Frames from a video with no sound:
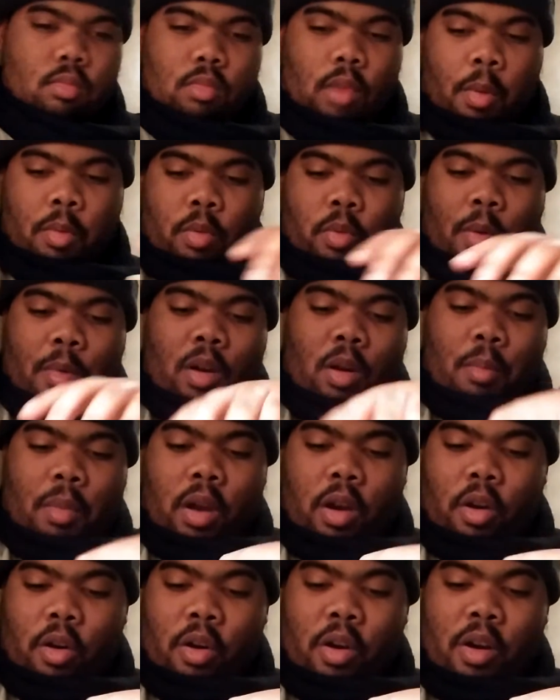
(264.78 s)
I'm gonna rub it on
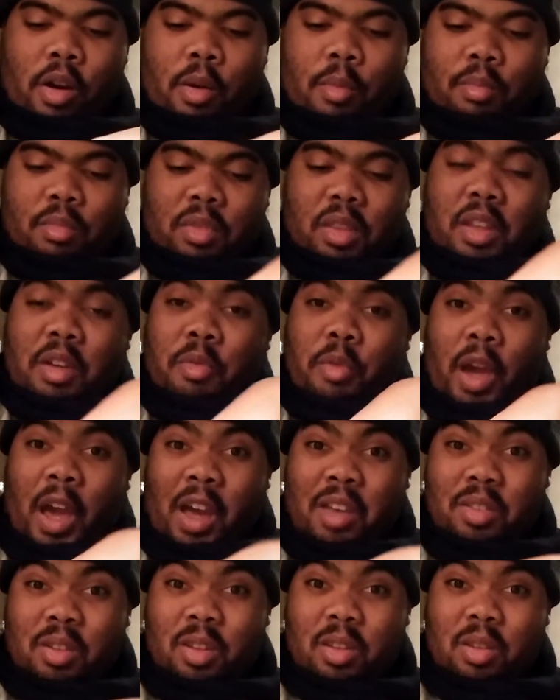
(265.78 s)
my arm, the
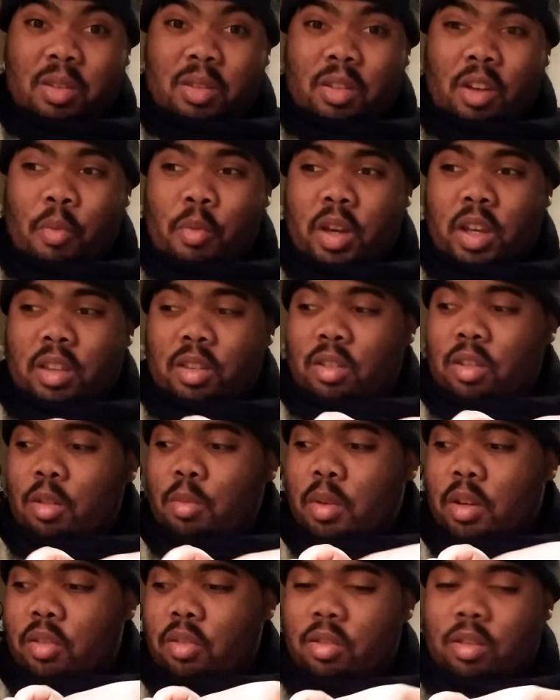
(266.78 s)
axis, so I won't get
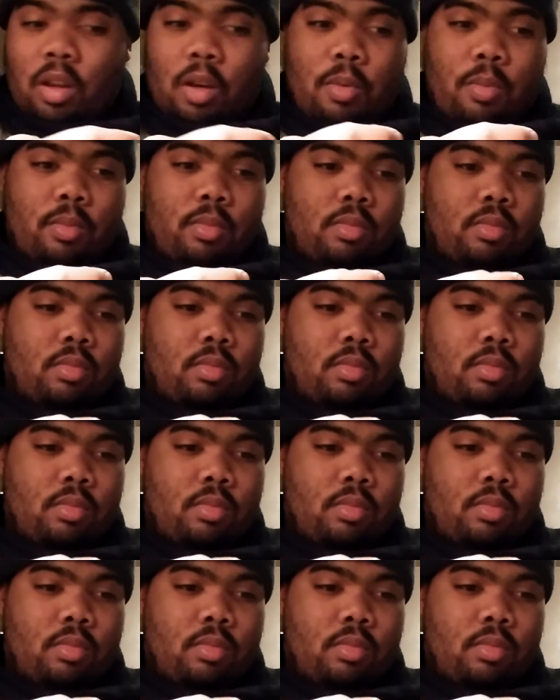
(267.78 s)
too much stuff.